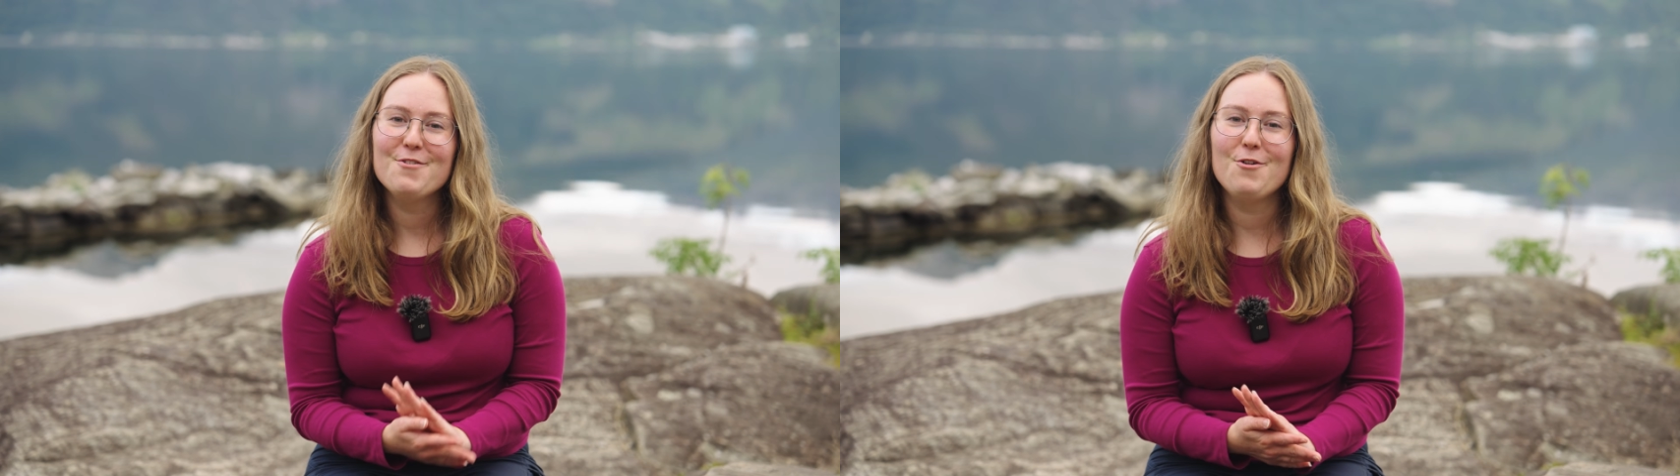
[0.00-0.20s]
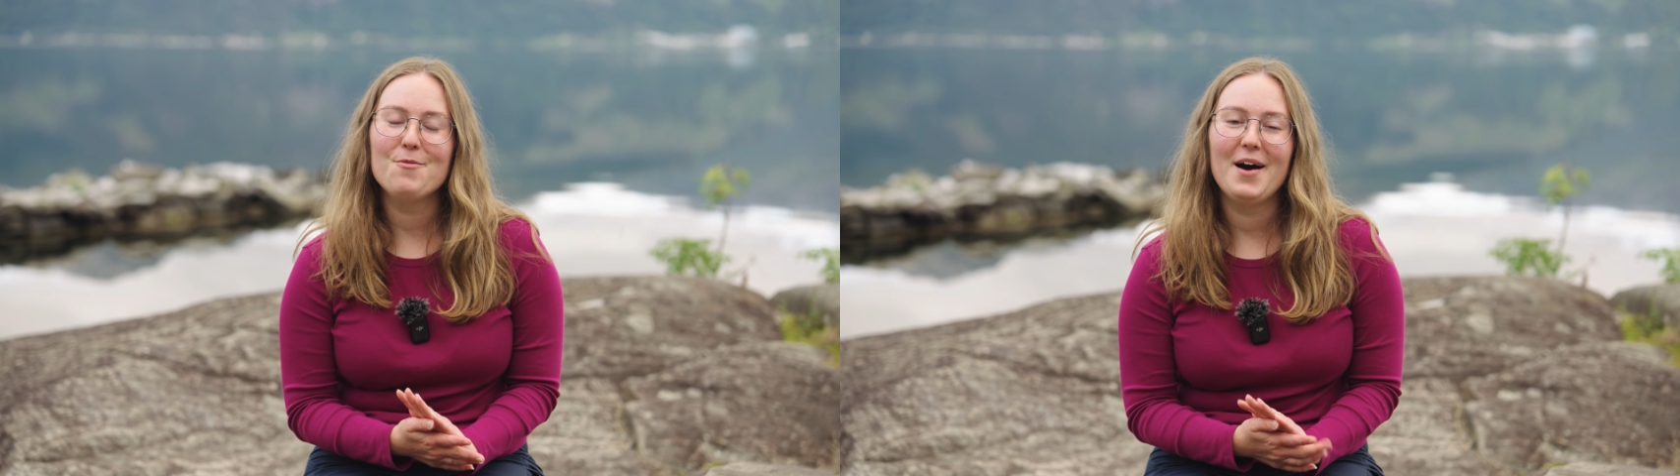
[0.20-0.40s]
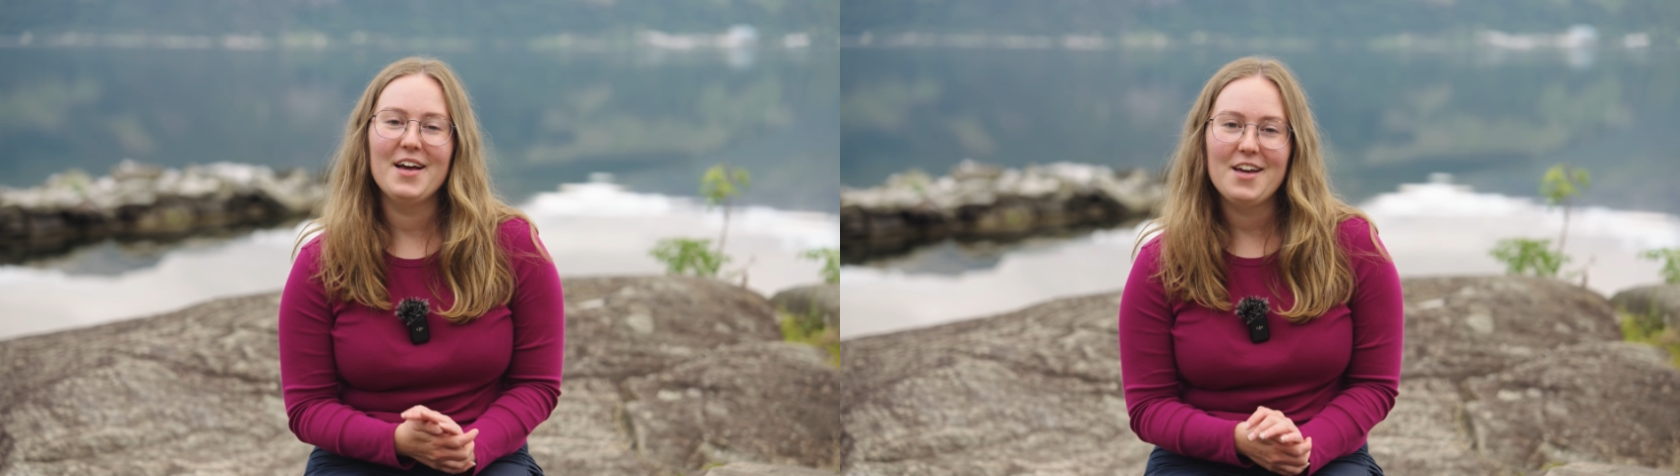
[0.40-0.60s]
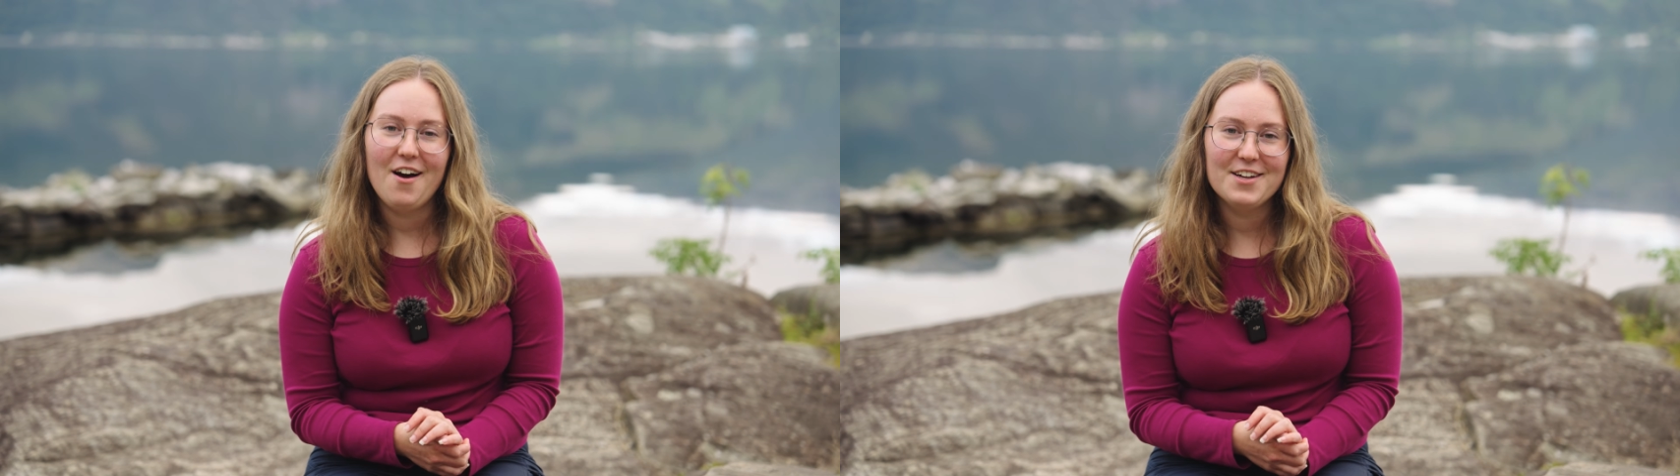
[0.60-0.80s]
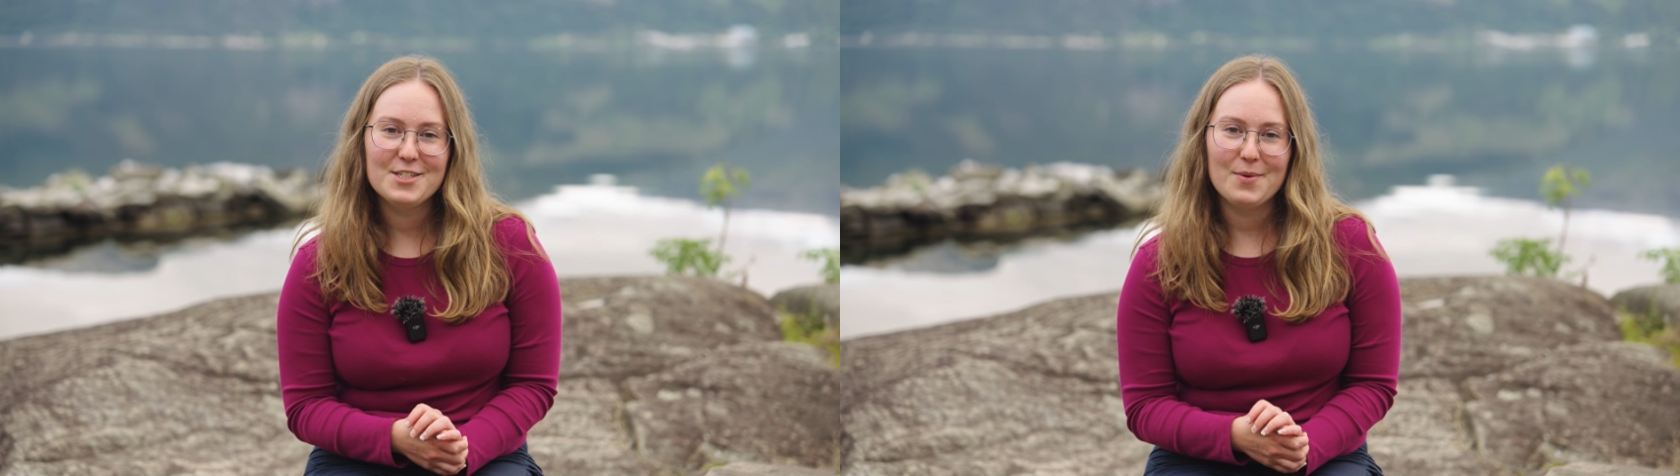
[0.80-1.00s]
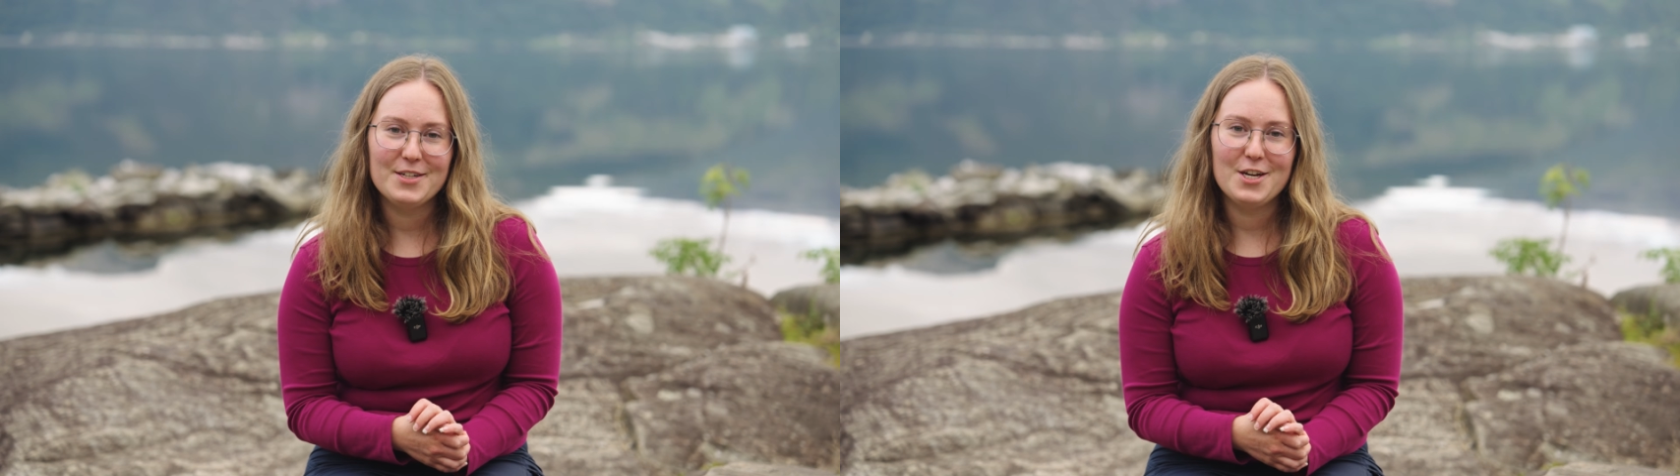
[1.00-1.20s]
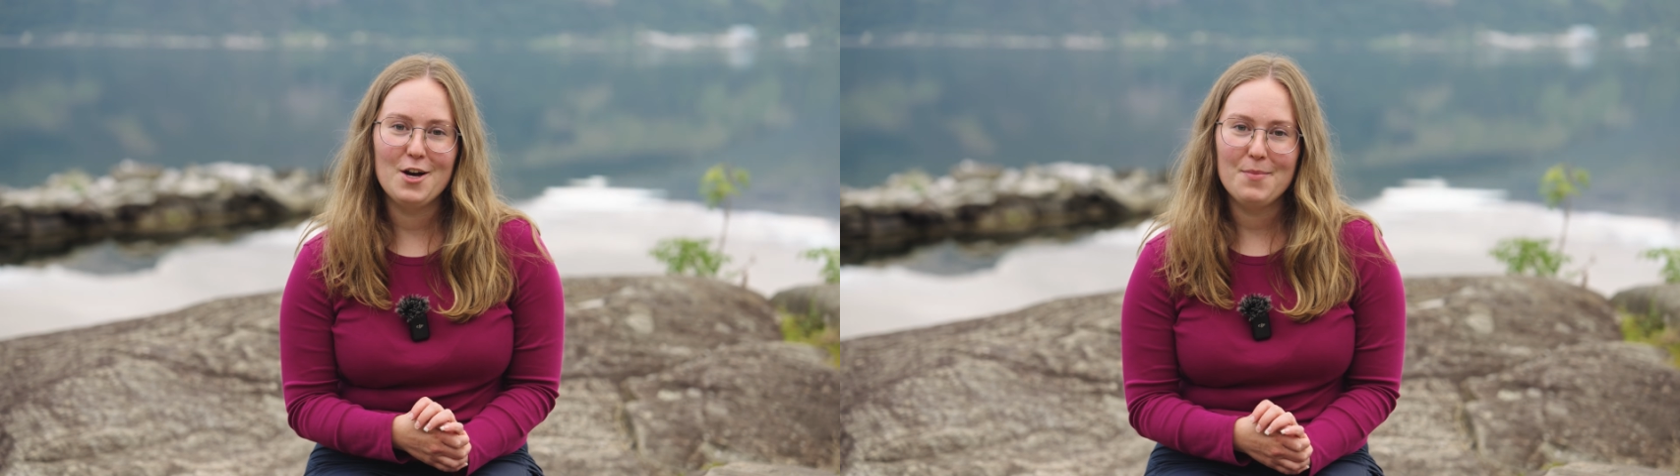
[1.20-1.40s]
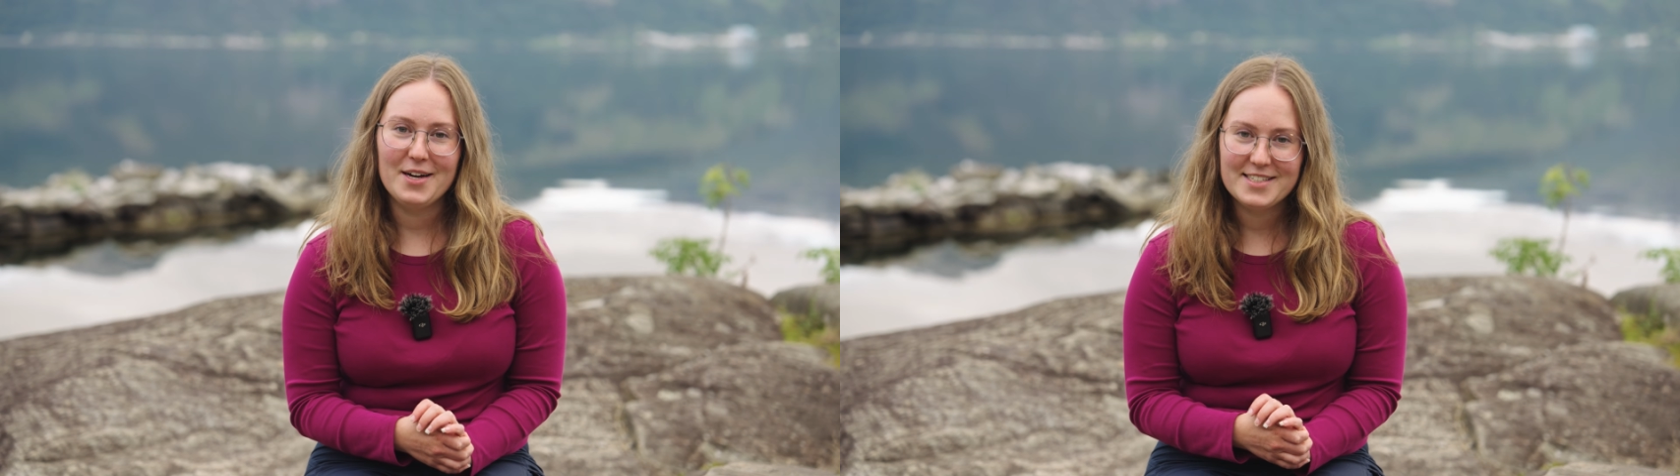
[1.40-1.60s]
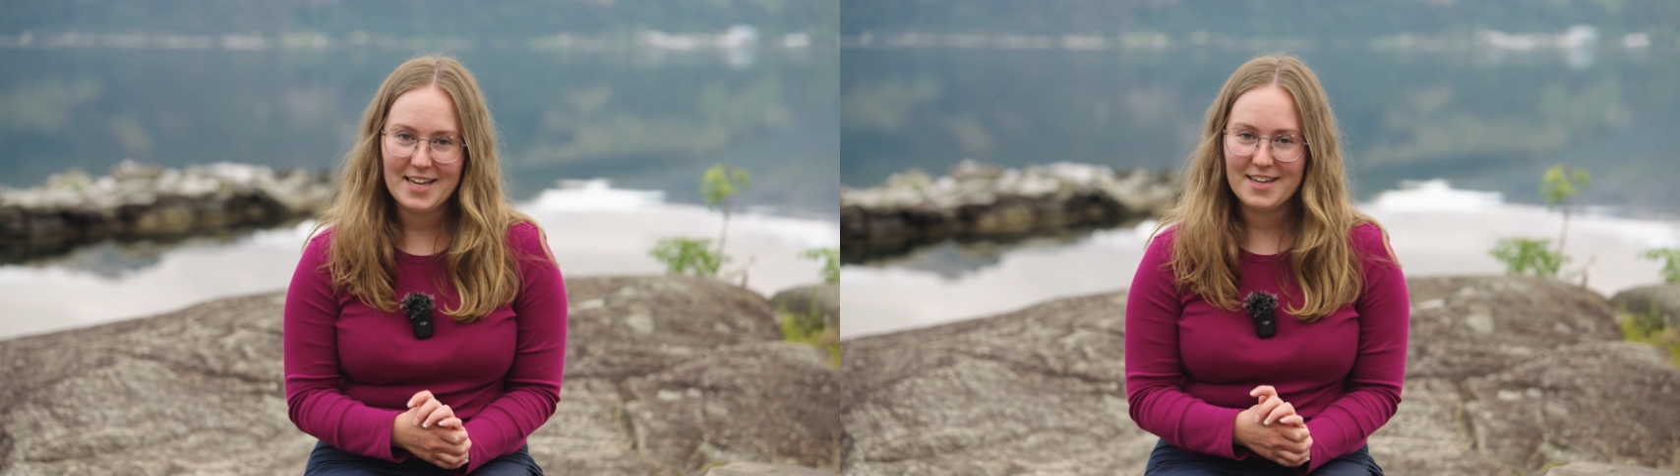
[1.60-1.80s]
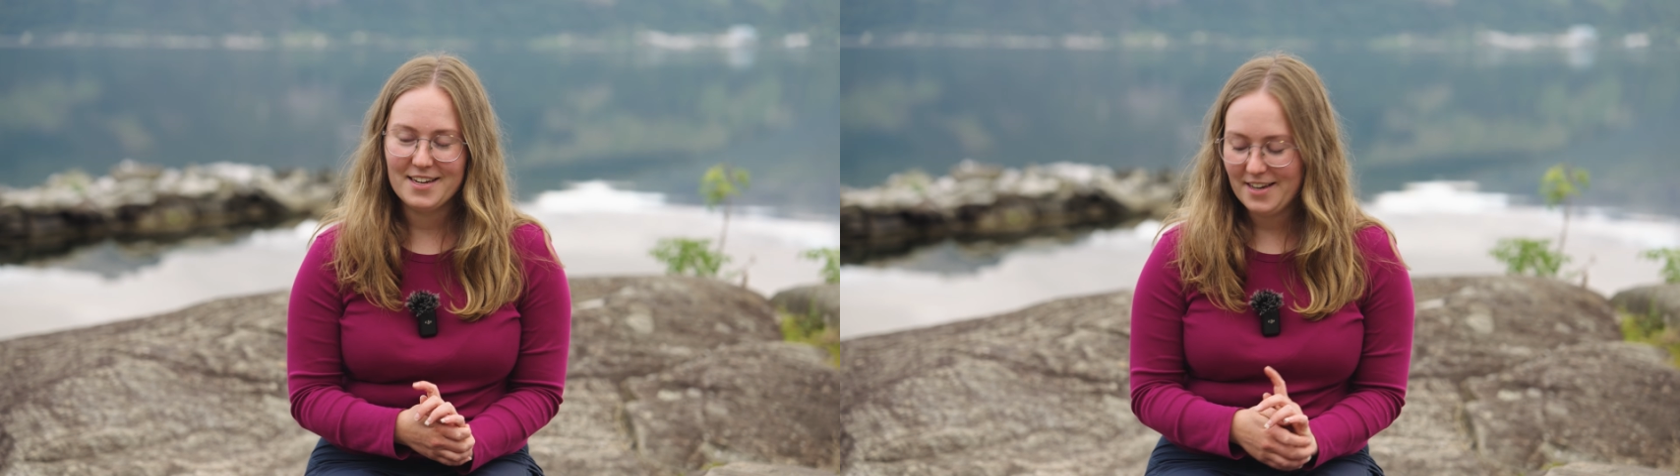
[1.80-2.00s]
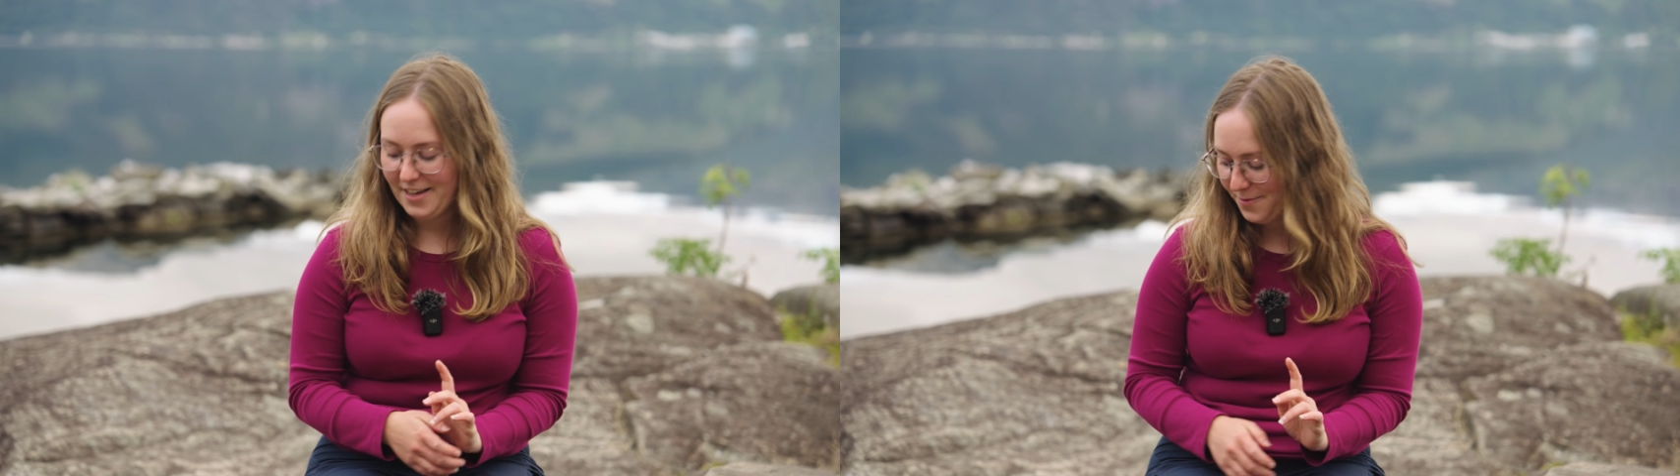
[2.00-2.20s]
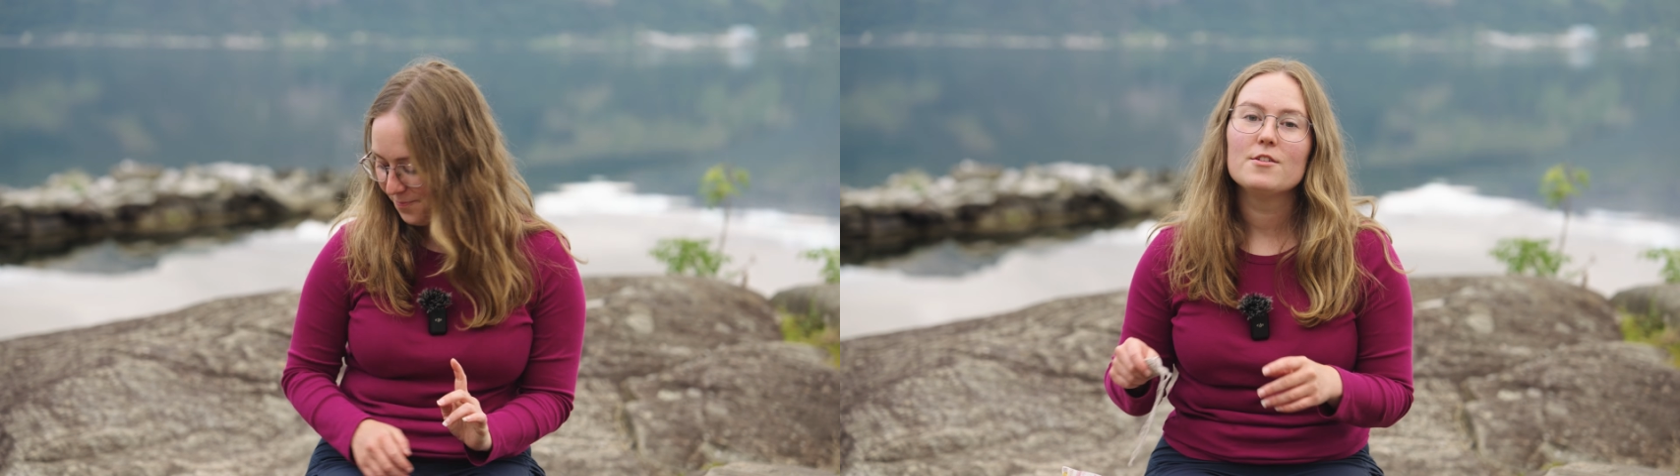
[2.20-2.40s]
for my Skye sweater by Second Knit.